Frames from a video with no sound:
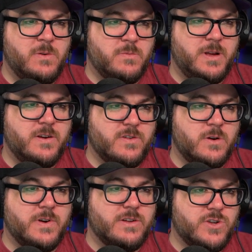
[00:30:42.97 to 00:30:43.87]
where players
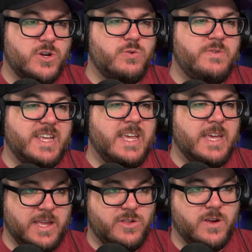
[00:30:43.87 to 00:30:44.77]
go around
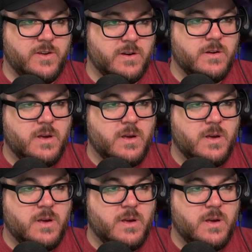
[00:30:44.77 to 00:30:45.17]
ODing each other.